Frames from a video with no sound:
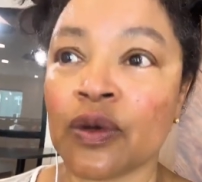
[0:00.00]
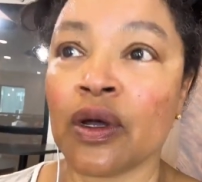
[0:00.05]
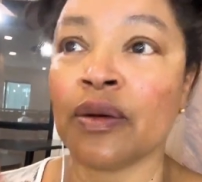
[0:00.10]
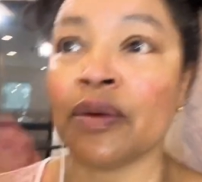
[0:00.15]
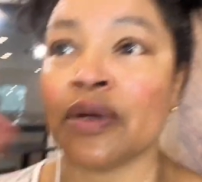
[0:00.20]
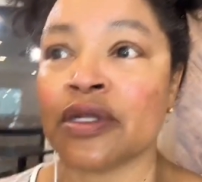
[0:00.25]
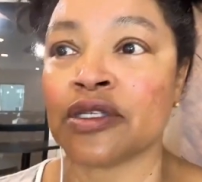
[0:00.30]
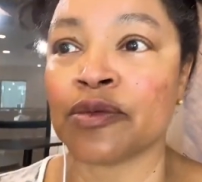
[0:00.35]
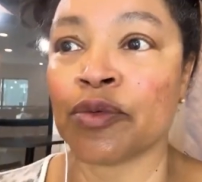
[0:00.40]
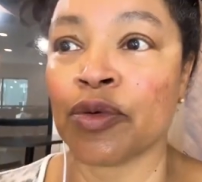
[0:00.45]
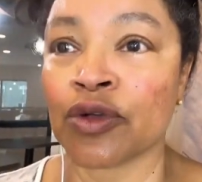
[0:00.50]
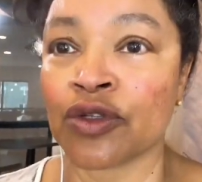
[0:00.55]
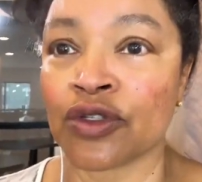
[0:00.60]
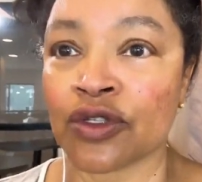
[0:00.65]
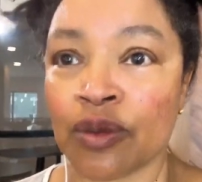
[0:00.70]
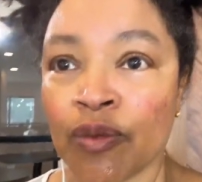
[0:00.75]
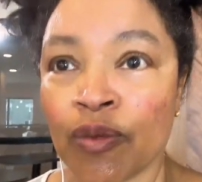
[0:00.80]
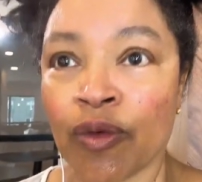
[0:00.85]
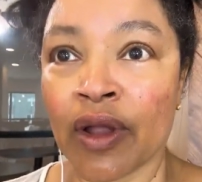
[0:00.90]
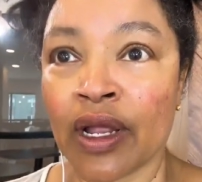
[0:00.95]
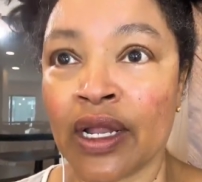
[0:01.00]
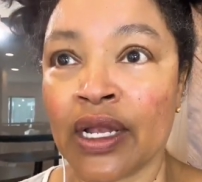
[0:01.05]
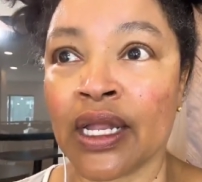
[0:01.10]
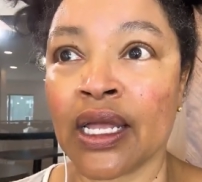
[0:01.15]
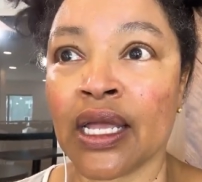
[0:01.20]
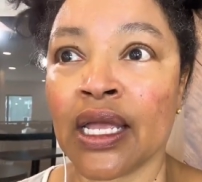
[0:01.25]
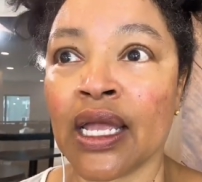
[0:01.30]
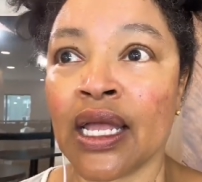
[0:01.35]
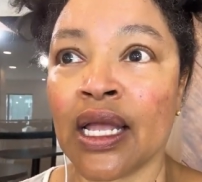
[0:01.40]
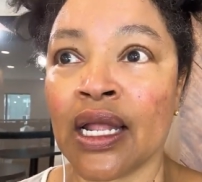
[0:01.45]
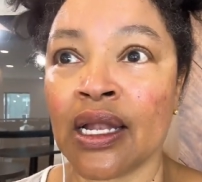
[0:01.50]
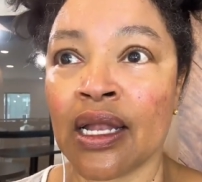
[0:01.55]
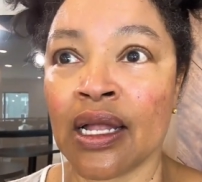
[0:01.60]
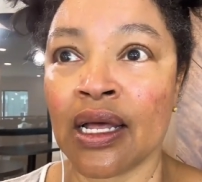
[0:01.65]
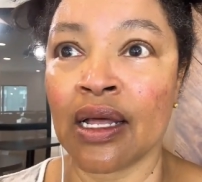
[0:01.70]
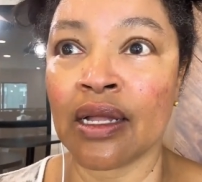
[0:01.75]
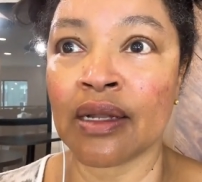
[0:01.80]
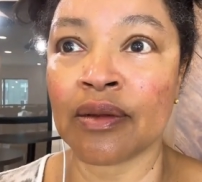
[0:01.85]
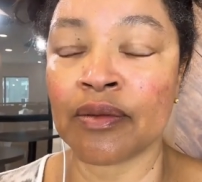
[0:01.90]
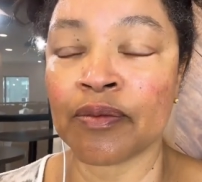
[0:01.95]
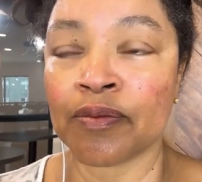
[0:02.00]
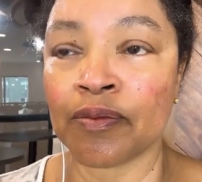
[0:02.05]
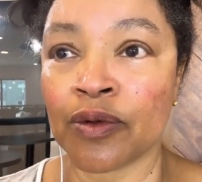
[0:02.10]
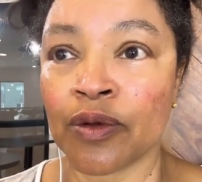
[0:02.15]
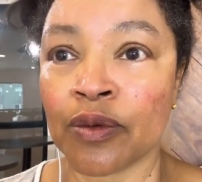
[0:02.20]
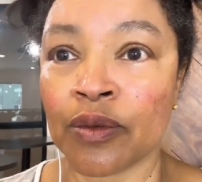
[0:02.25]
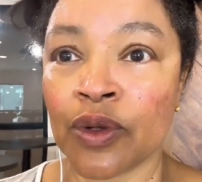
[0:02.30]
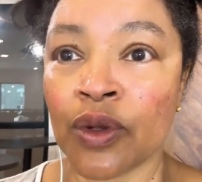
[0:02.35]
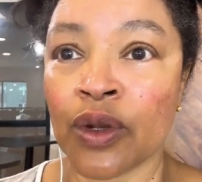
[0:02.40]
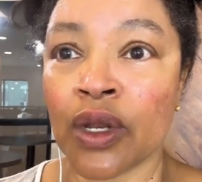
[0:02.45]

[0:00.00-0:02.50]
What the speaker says: the reason why I went to personal branding and not